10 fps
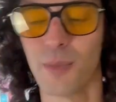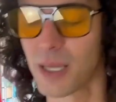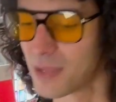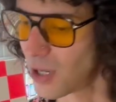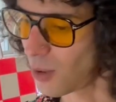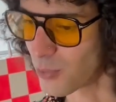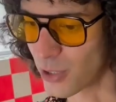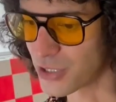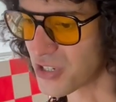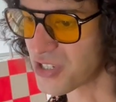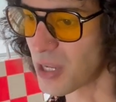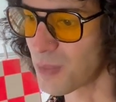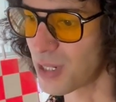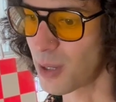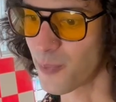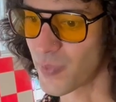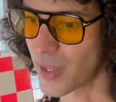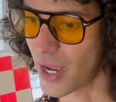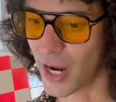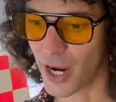Maybe I'll purchase something up
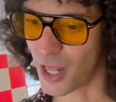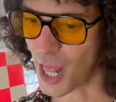there.